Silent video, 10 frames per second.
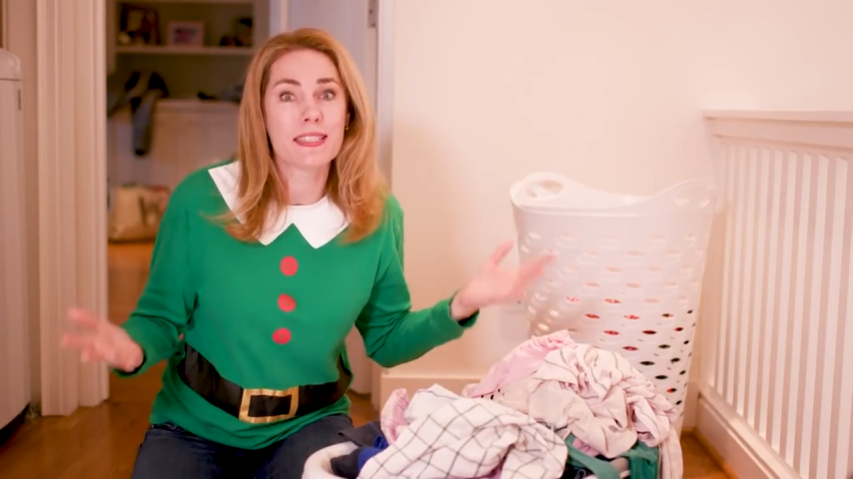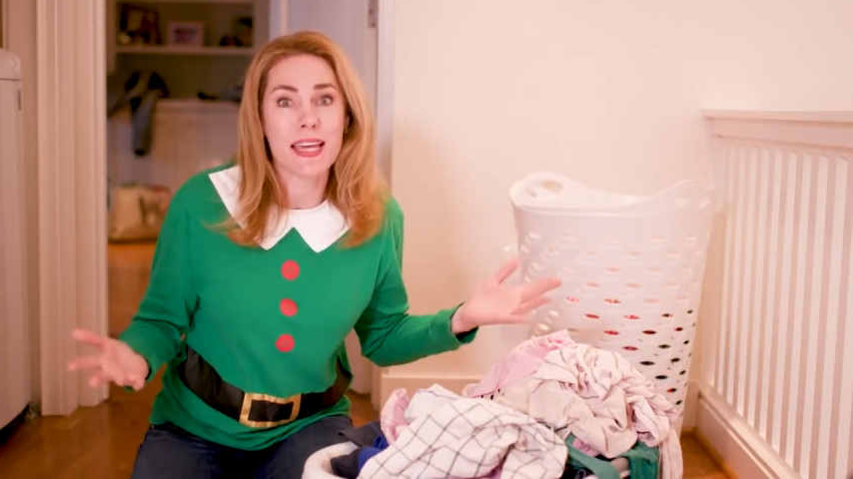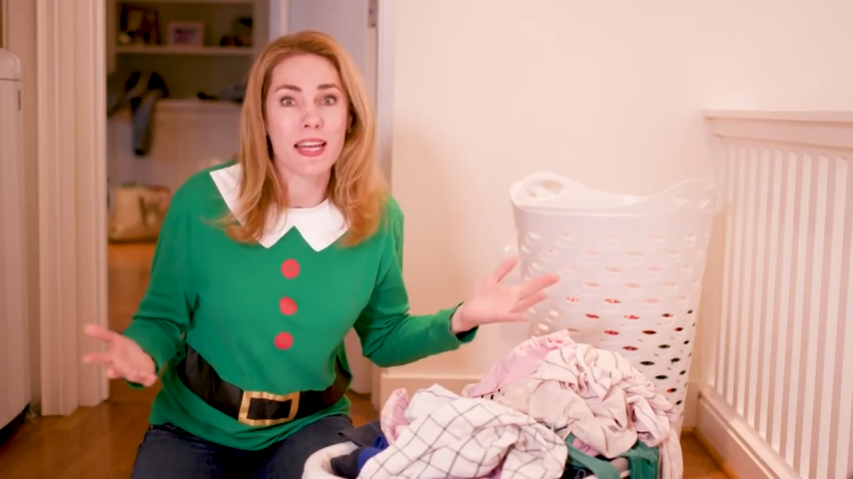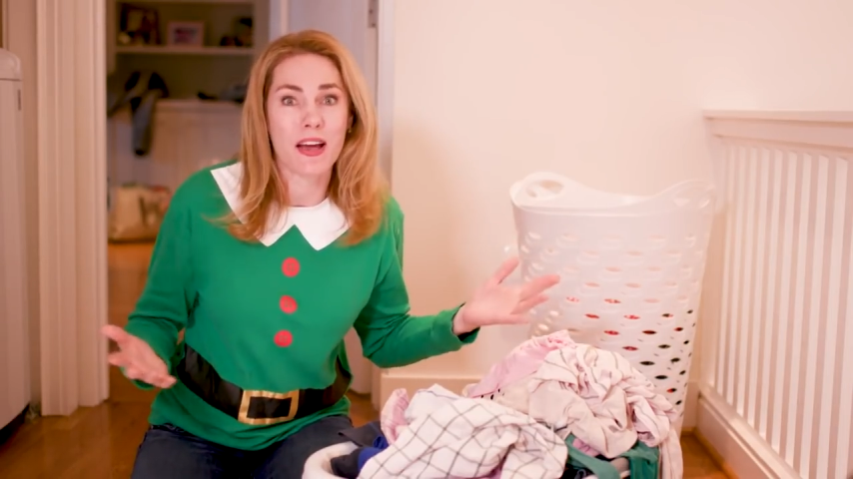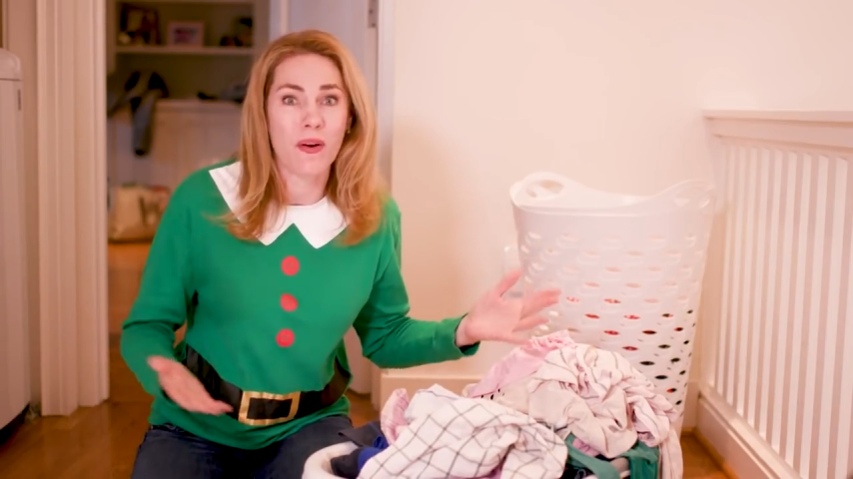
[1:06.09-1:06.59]

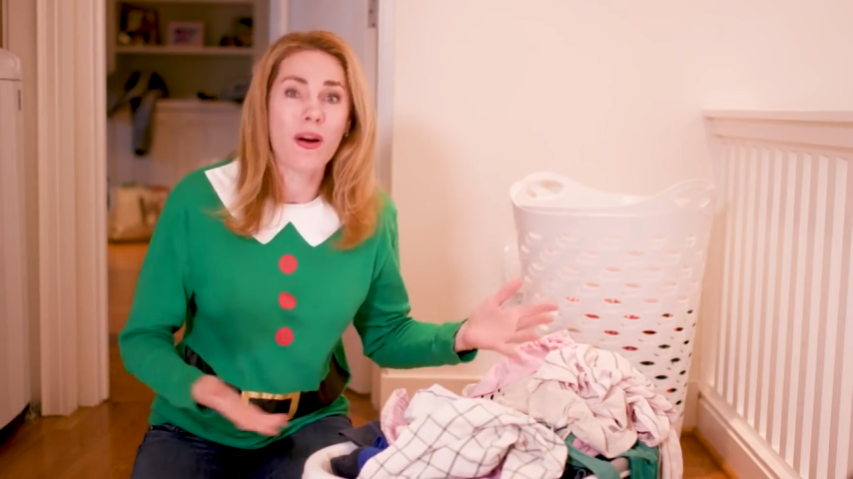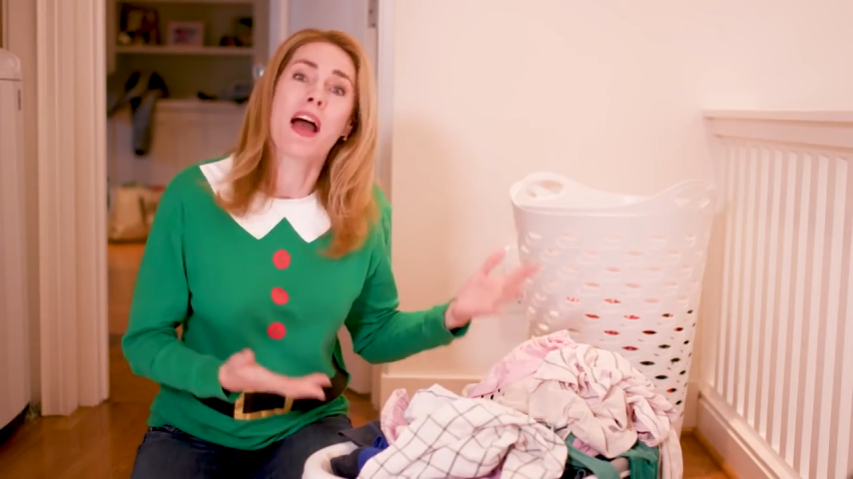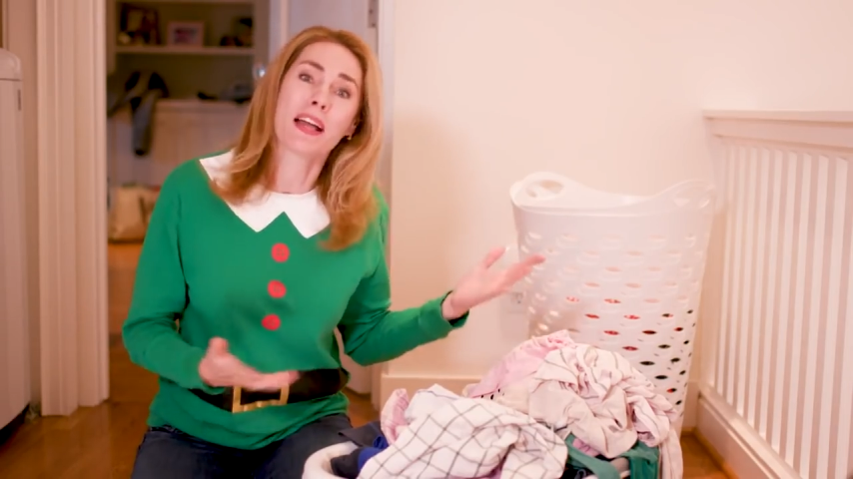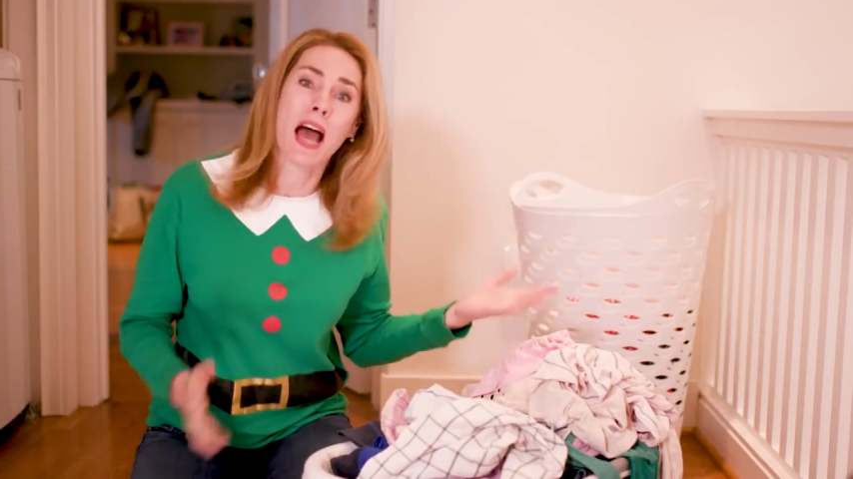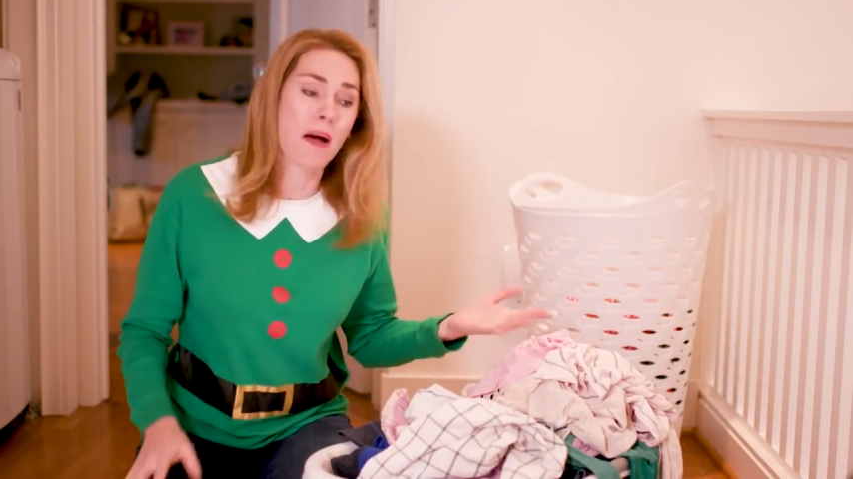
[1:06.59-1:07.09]
ditto.
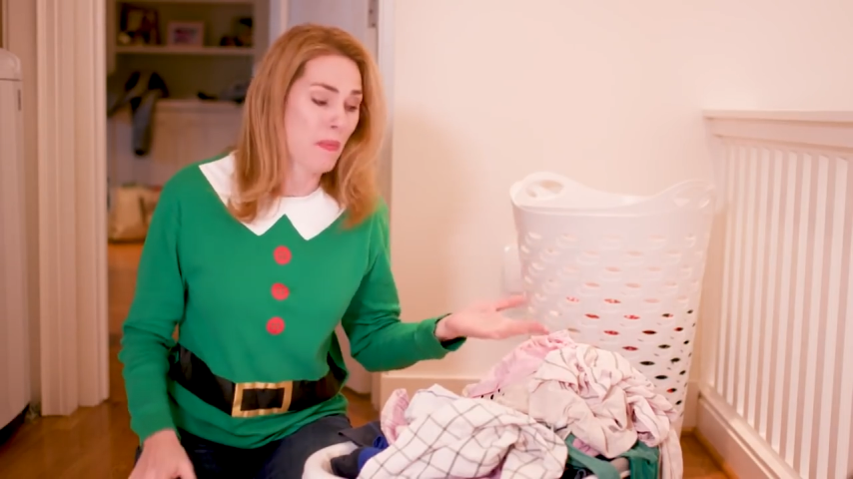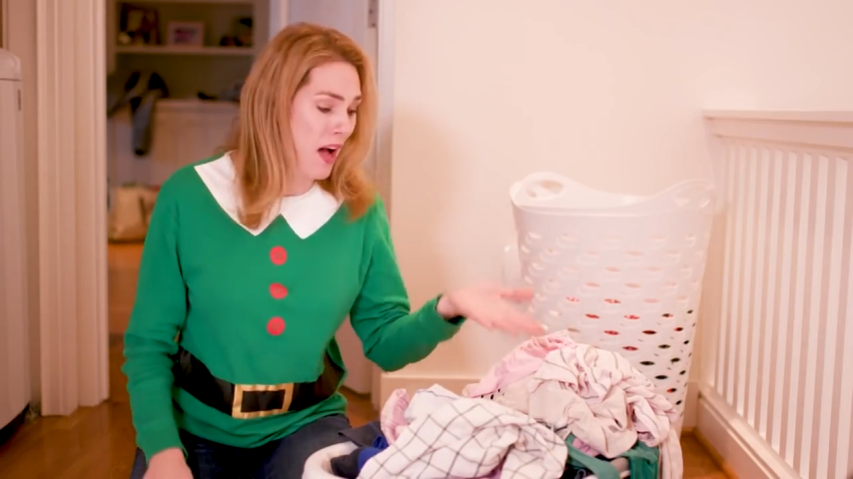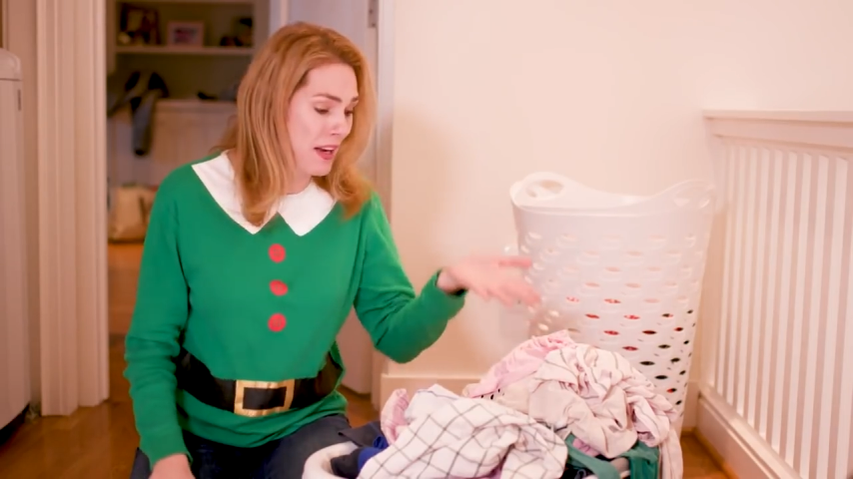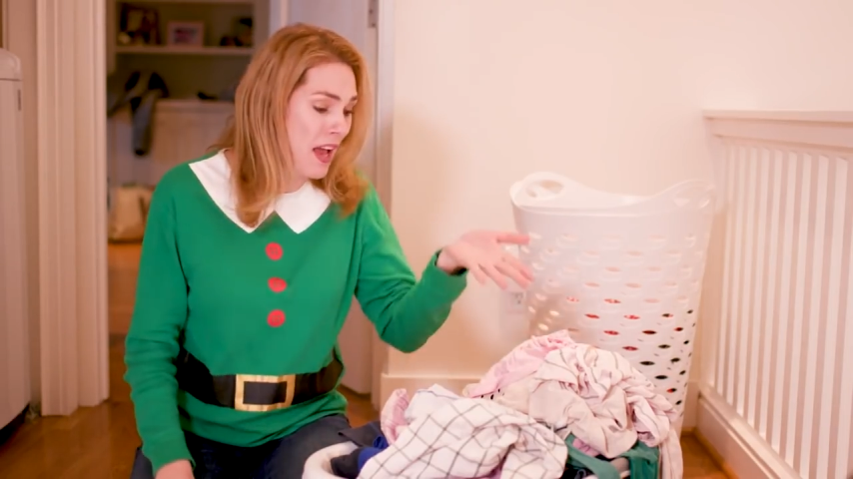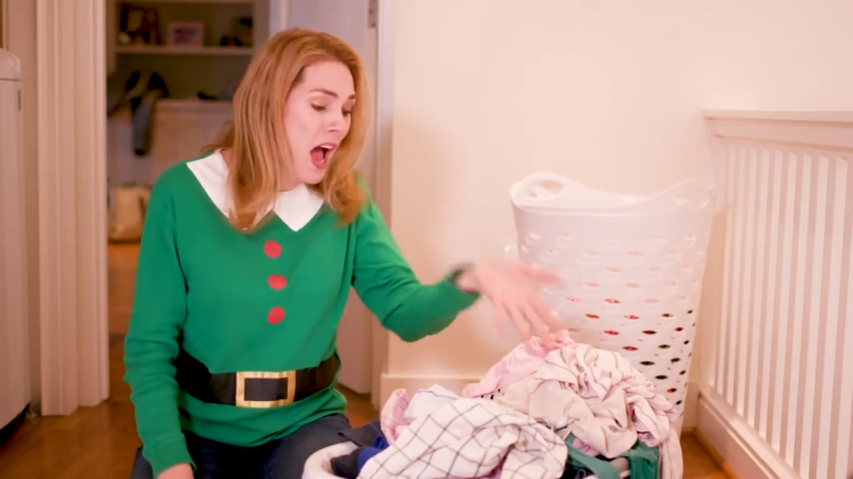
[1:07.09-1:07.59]
Come
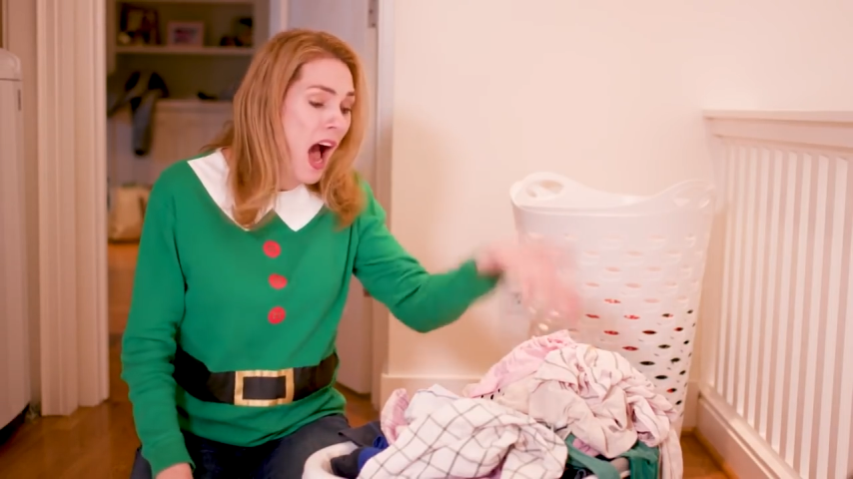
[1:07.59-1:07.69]
on.